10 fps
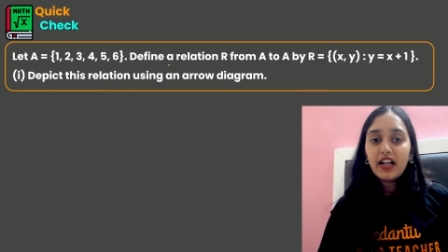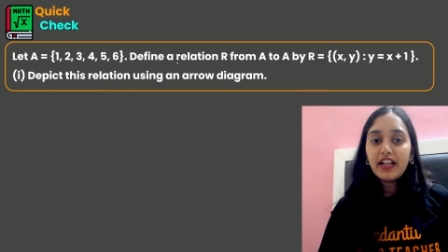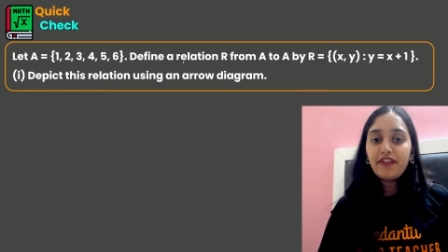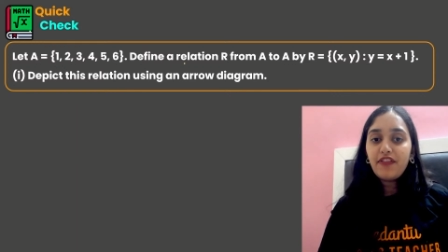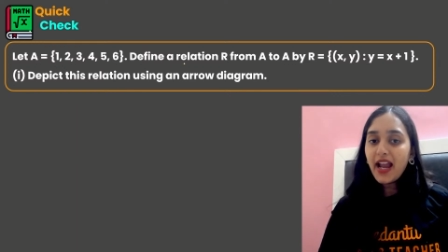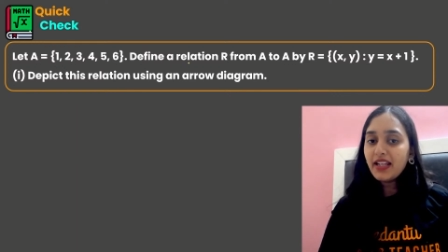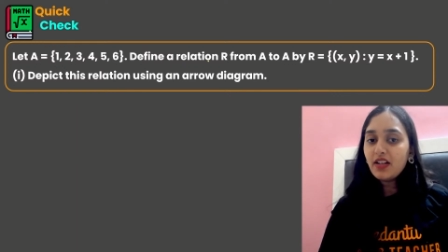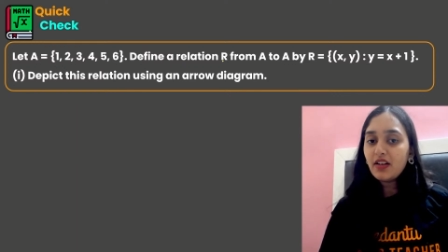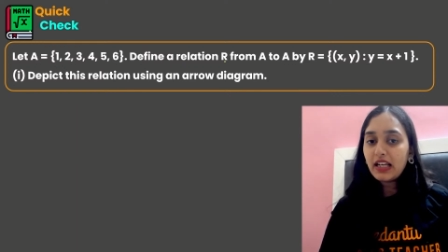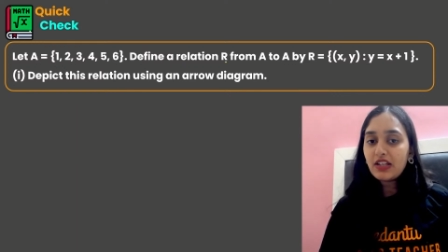Define
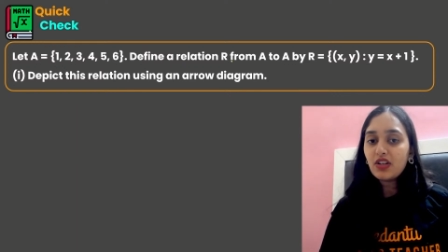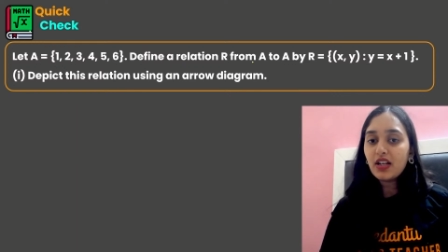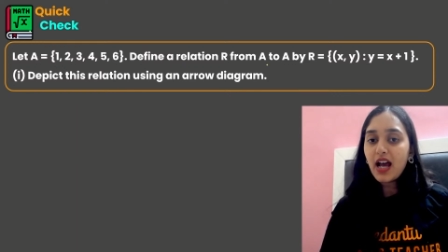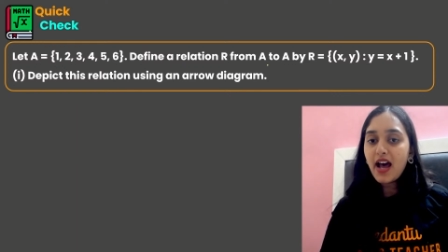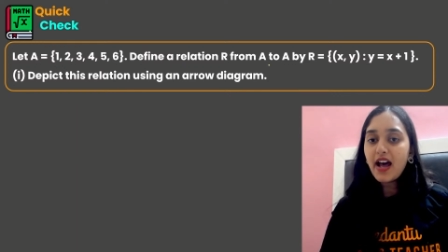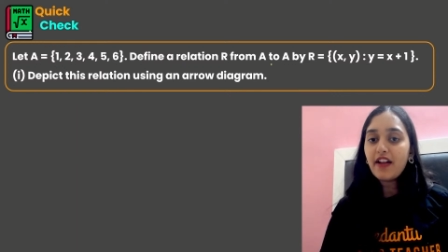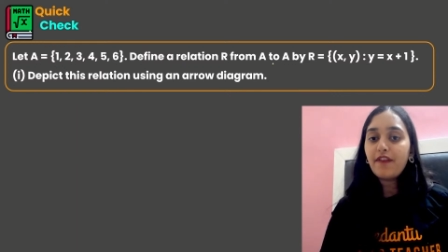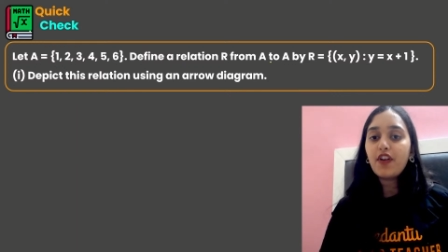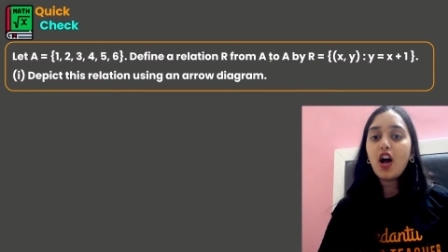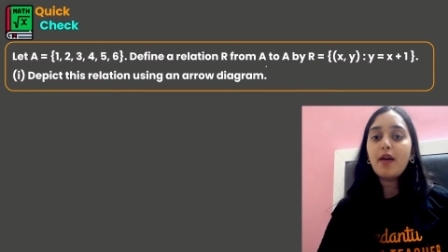a relation R
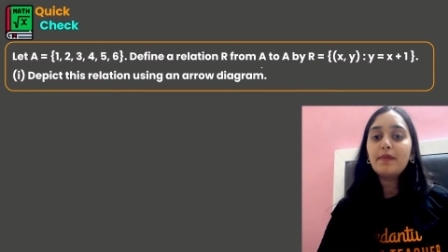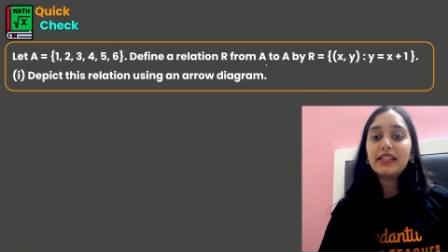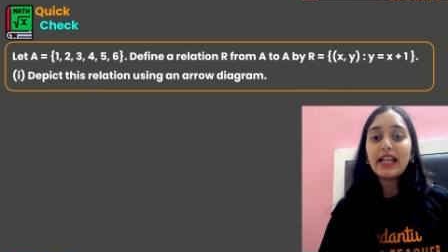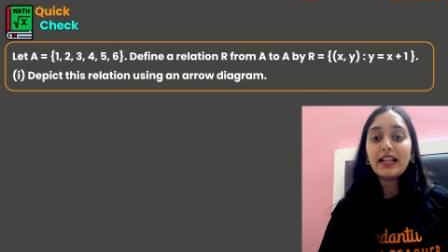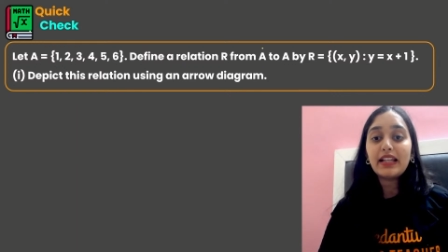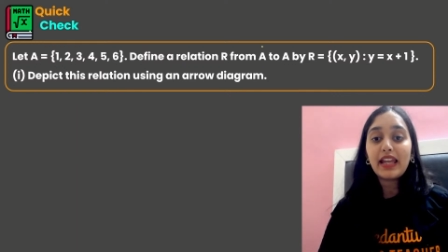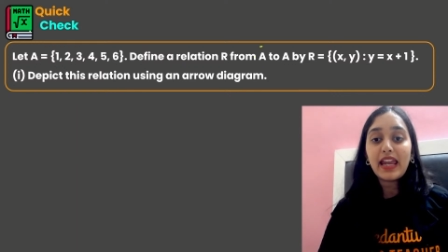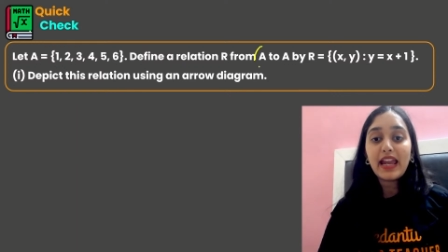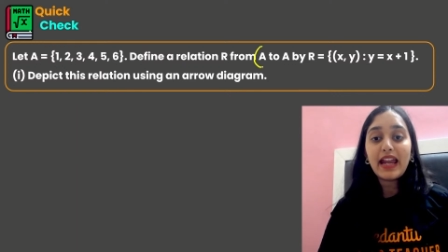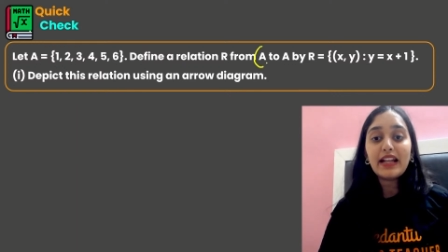from set
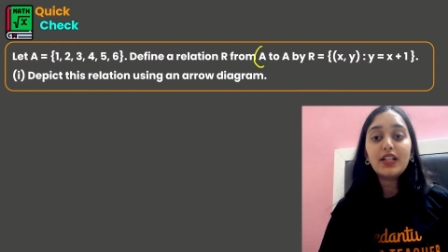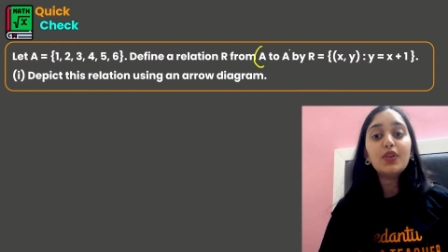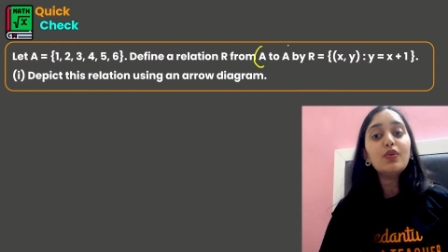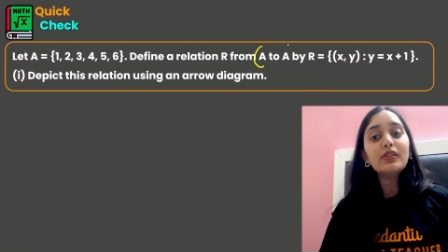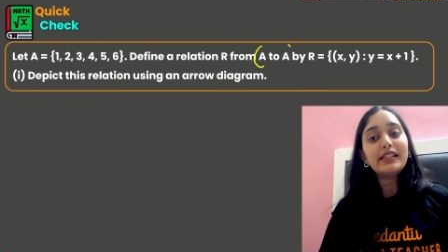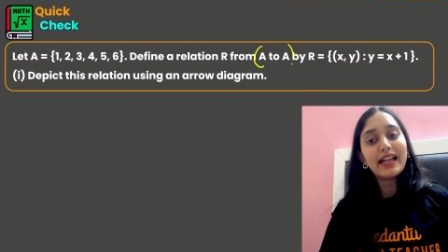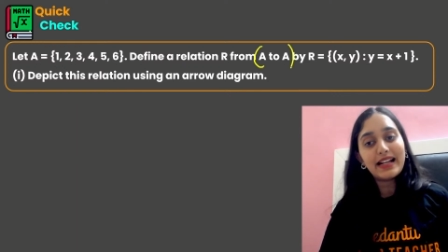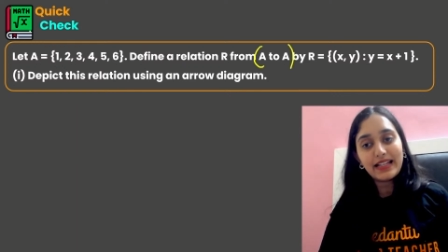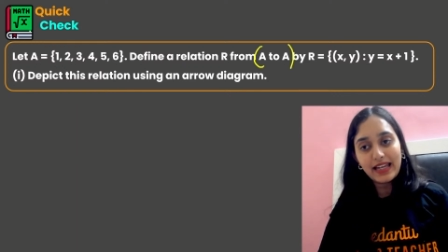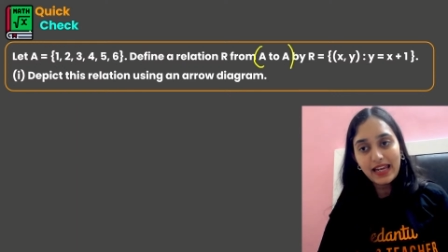A to set
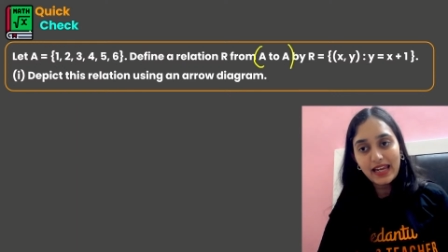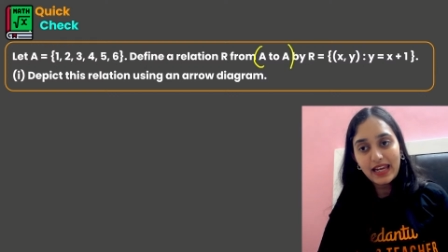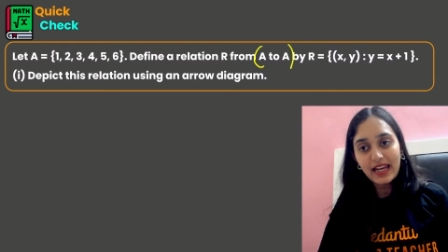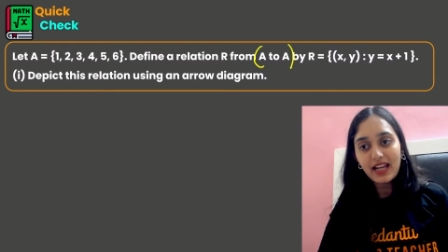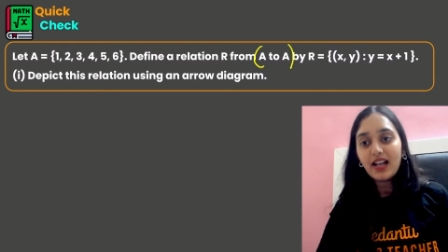A